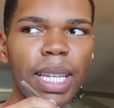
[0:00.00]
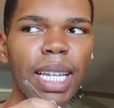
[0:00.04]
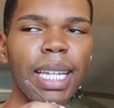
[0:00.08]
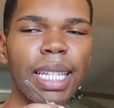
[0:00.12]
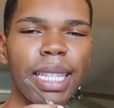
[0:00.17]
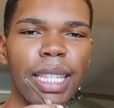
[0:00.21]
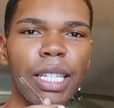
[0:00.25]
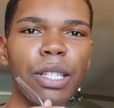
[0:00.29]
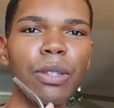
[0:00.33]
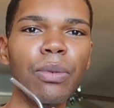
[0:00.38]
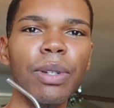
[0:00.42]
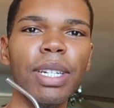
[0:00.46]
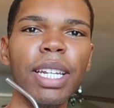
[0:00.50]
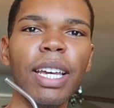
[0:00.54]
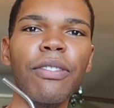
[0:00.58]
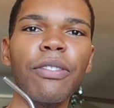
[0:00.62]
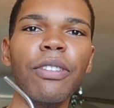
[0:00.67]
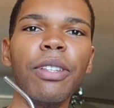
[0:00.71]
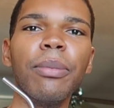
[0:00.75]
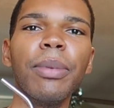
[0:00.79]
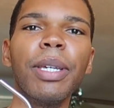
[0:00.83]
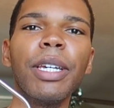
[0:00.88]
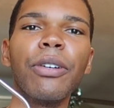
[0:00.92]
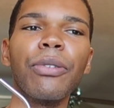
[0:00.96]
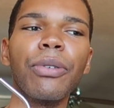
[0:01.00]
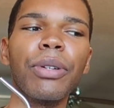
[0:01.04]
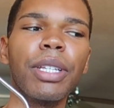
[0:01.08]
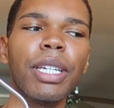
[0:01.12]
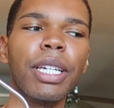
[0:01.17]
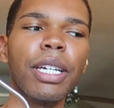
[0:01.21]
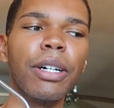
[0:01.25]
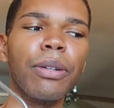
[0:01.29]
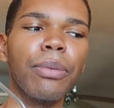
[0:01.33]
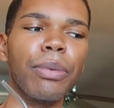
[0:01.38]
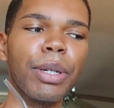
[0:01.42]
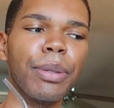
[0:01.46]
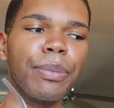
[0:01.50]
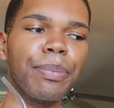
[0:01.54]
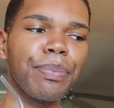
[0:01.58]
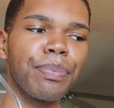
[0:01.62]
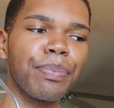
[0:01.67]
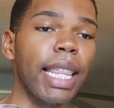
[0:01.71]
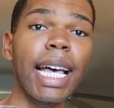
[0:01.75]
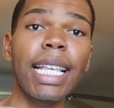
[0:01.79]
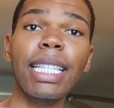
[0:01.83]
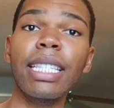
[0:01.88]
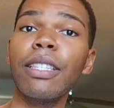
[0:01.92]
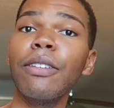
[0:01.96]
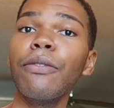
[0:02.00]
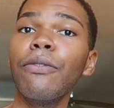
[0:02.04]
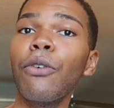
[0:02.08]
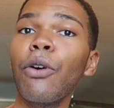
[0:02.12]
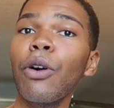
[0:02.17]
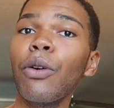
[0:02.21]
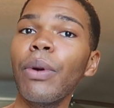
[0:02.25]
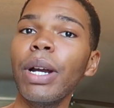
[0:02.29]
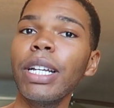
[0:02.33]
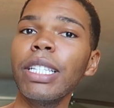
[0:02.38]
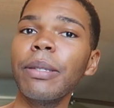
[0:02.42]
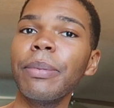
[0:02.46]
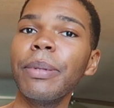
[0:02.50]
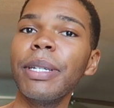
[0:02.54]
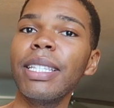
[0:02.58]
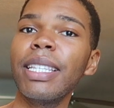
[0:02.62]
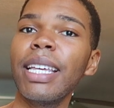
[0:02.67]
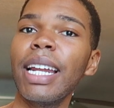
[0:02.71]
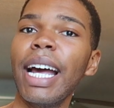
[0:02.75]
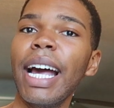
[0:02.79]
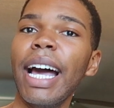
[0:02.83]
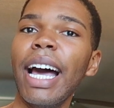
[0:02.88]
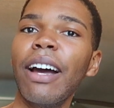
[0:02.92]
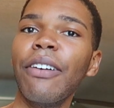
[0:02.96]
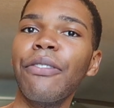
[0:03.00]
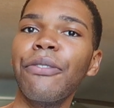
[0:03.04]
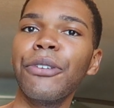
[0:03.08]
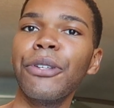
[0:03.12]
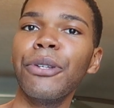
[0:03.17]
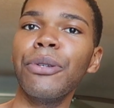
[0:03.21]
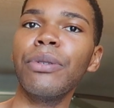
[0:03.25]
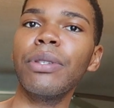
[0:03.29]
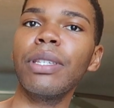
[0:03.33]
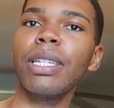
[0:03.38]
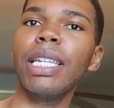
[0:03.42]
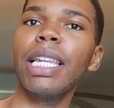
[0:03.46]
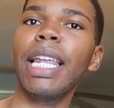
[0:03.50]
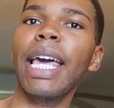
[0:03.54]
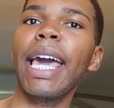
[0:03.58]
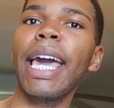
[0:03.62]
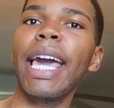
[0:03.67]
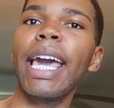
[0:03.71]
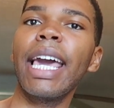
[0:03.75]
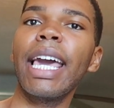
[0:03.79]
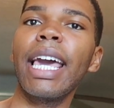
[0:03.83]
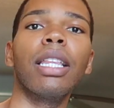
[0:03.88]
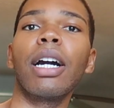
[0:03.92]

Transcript: this would definitely be a really good one. That's the 4 recipes that I have for you today.